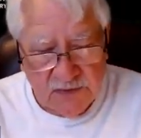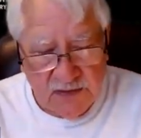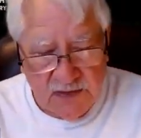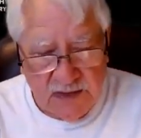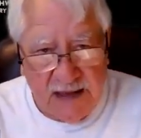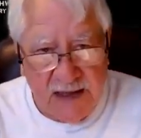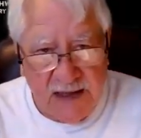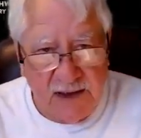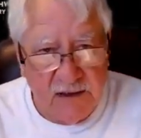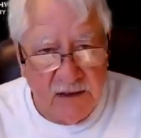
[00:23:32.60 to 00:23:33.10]

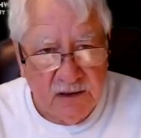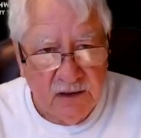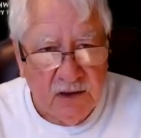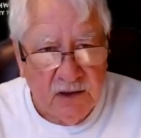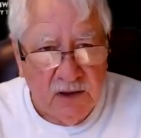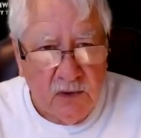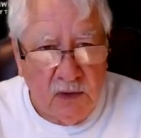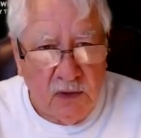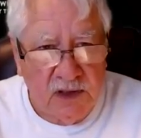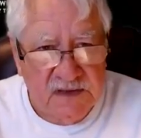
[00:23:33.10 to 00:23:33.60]
that
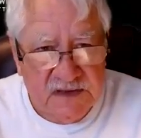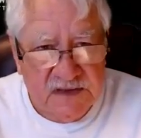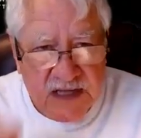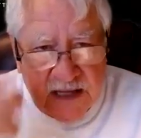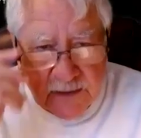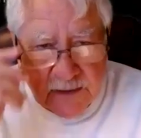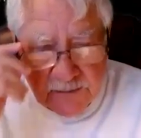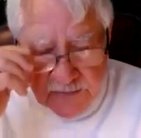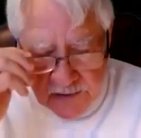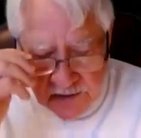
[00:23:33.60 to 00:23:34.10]
what has
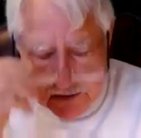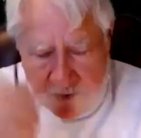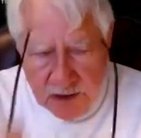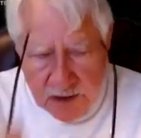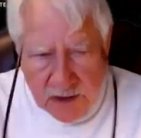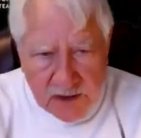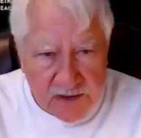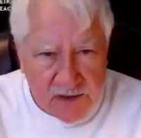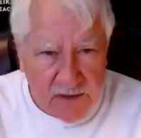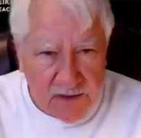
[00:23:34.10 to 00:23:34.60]
happened
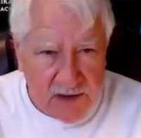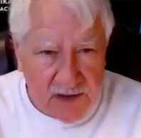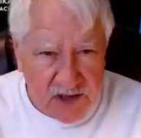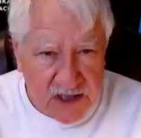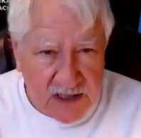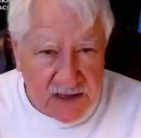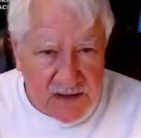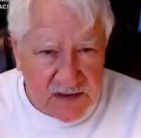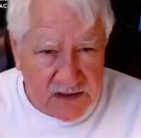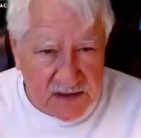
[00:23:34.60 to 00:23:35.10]
to the
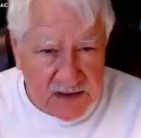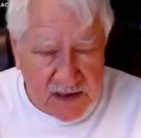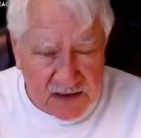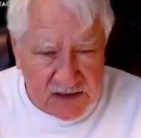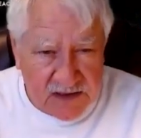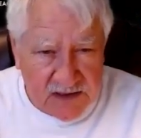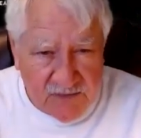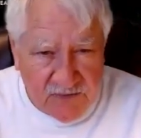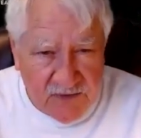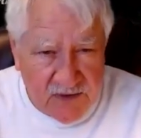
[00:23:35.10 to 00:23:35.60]

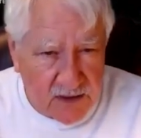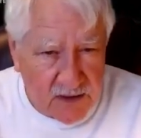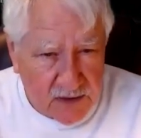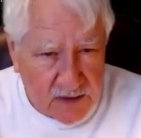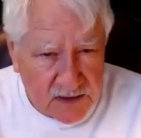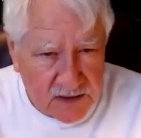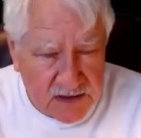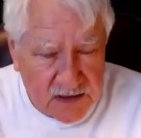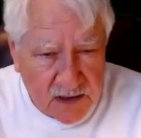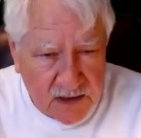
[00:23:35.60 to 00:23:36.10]
J6
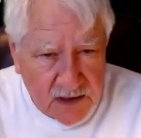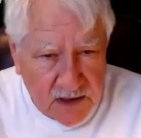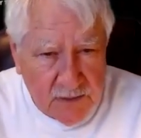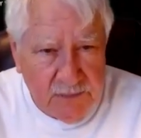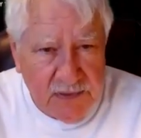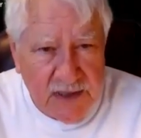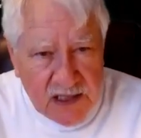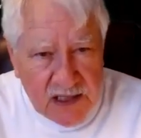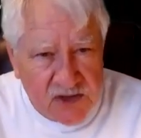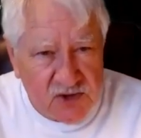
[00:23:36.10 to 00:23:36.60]
defendants,
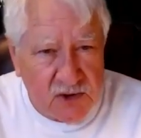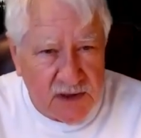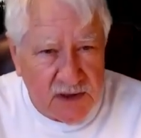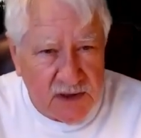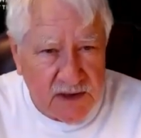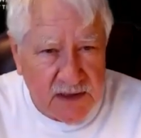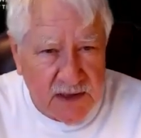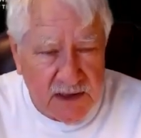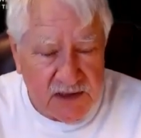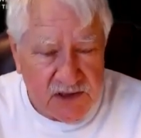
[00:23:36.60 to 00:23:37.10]

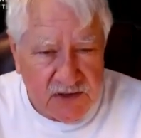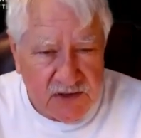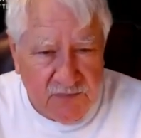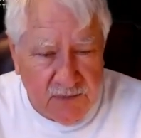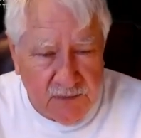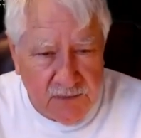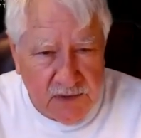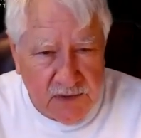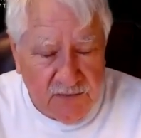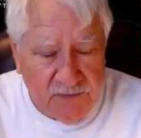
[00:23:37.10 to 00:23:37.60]
Patriot Day
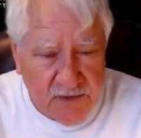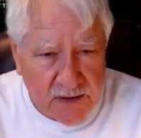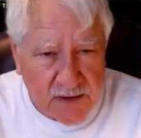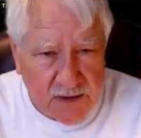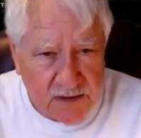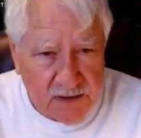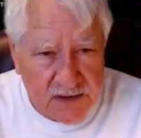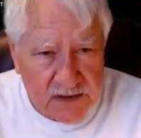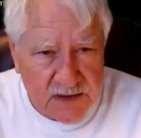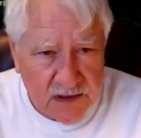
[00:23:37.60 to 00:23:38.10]

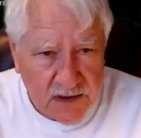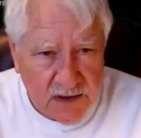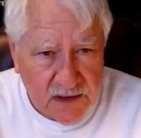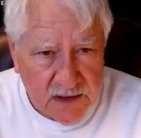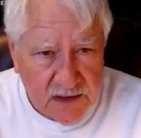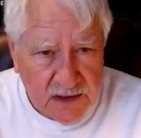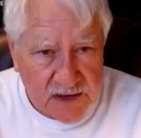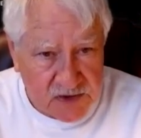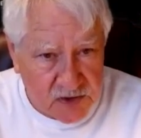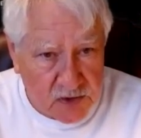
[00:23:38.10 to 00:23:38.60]
defendants,
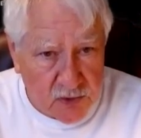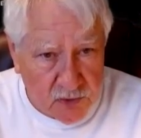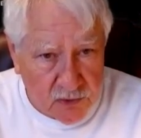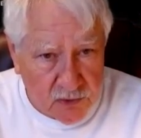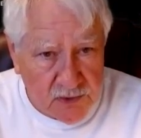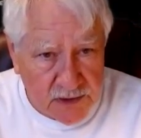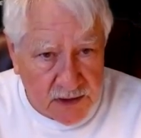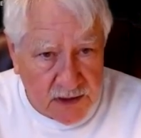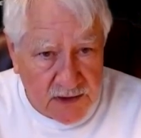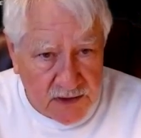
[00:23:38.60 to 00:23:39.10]
is
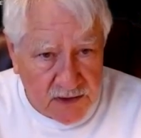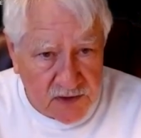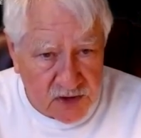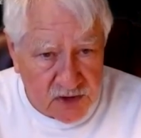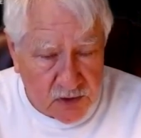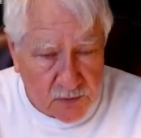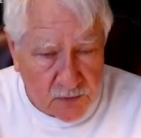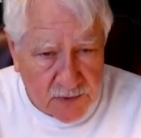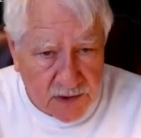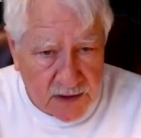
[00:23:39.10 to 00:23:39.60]
cruel and
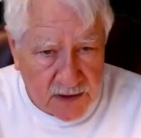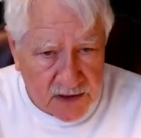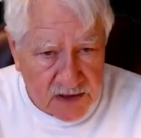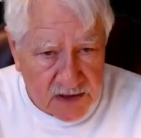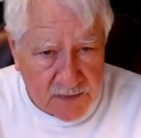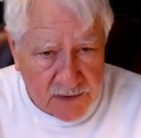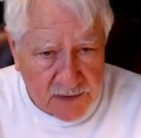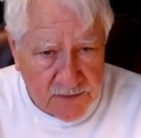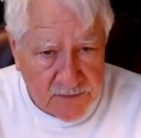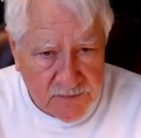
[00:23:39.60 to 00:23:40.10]
unusual
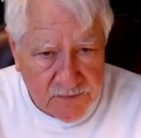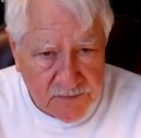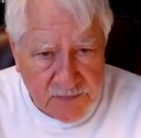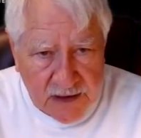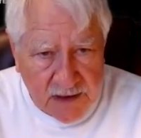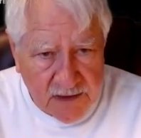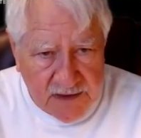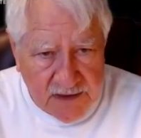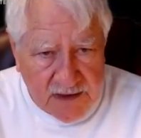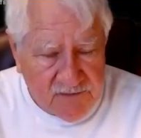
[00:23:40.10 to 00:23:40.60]
punishment.
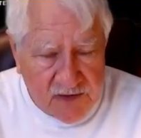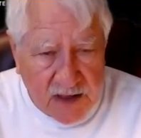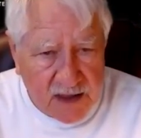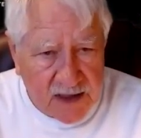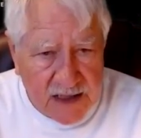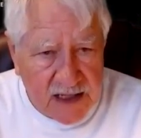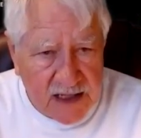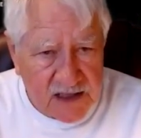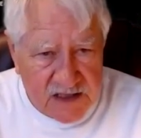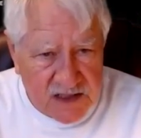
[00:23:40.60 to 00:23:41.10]
They've
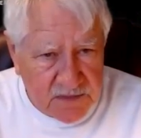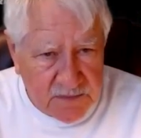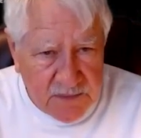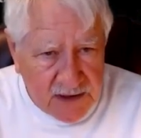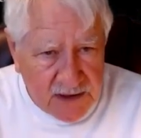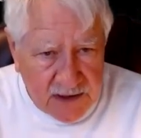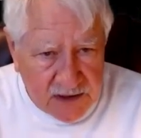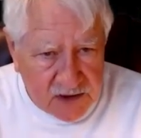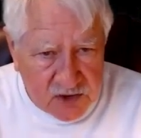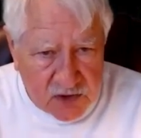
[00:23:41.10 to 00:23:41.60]
not had
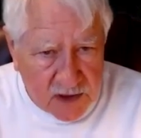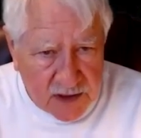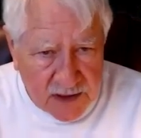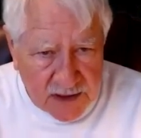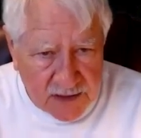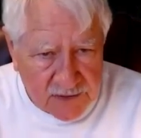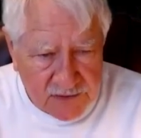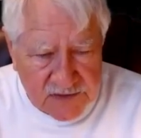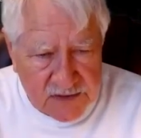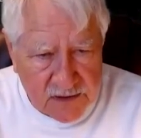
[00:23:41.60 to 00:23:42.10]
speedy
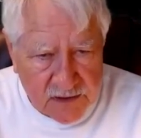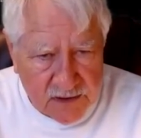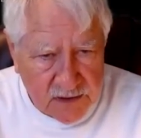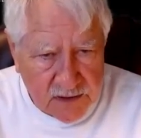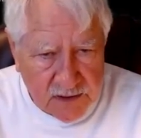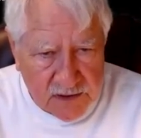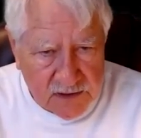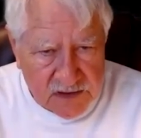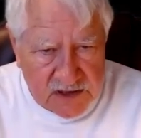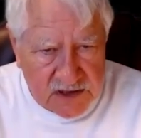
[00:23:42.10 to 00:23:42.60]
trials.
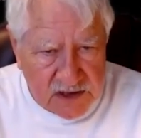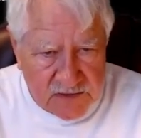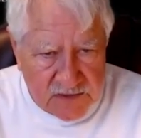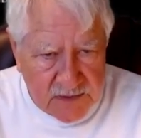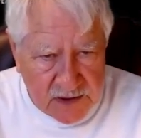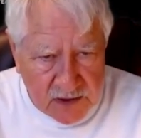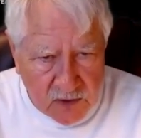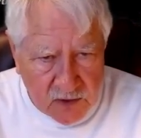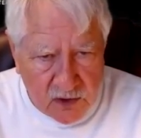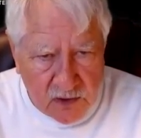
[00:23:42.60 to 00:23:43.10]
It's just
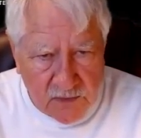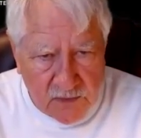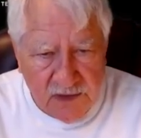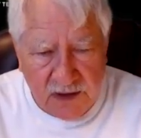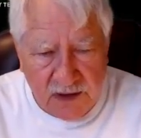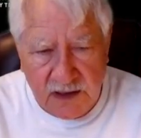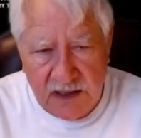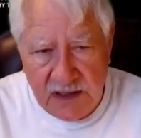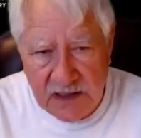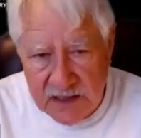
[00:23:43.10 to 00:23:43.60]
been horrible.
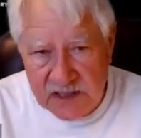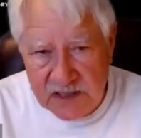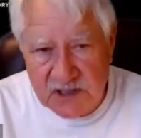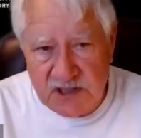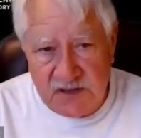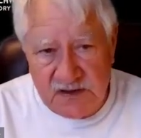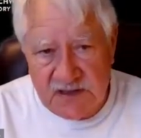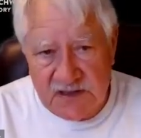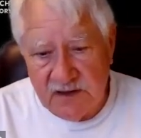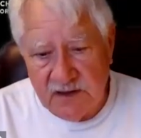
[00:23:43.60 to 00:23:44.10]
The
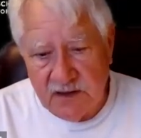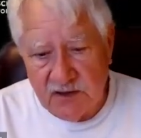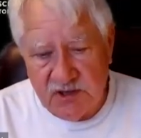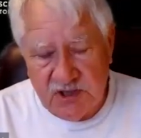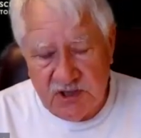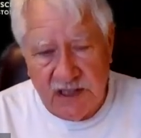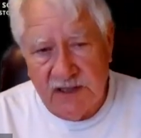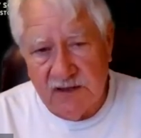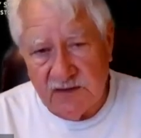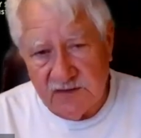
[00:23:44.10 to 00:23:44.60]
conditions in their
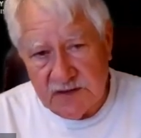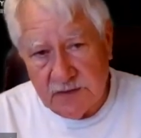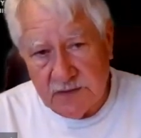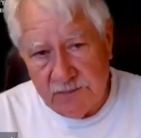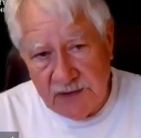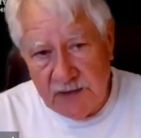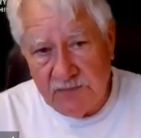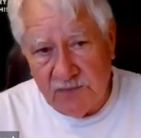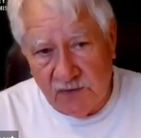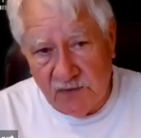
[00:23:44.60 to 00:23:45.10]
jails that
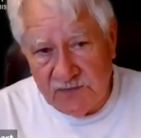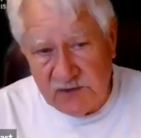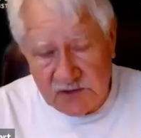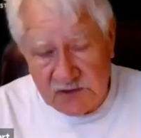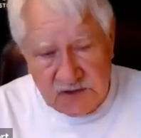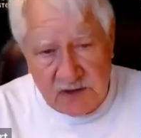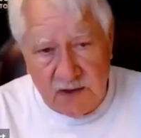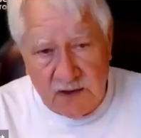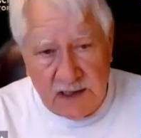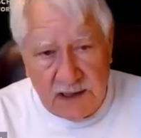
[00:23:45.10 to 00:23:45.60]
people have
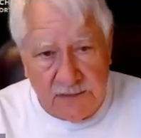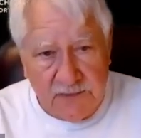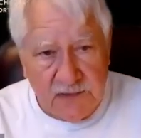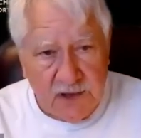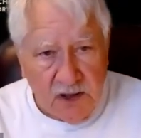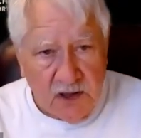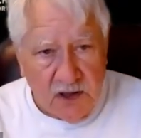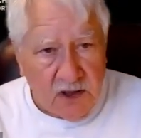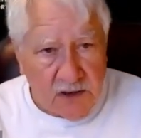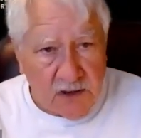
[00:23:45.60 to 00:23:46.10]
described
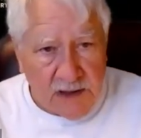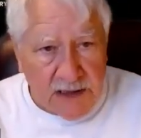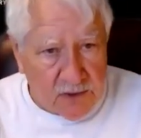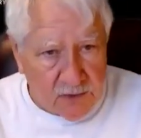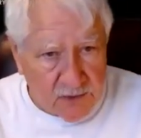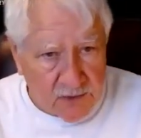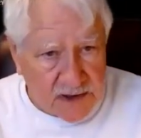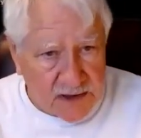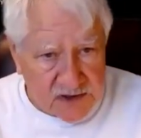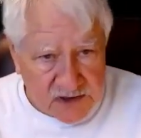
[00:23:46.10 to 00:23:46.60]
are
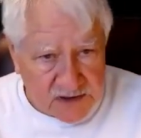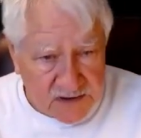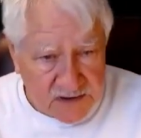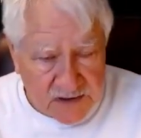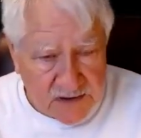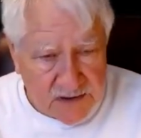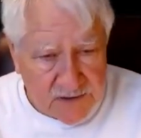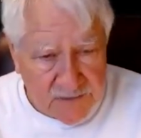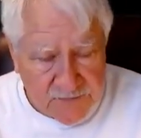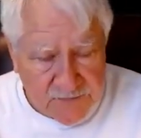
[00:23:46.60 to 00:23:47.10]
outrageous.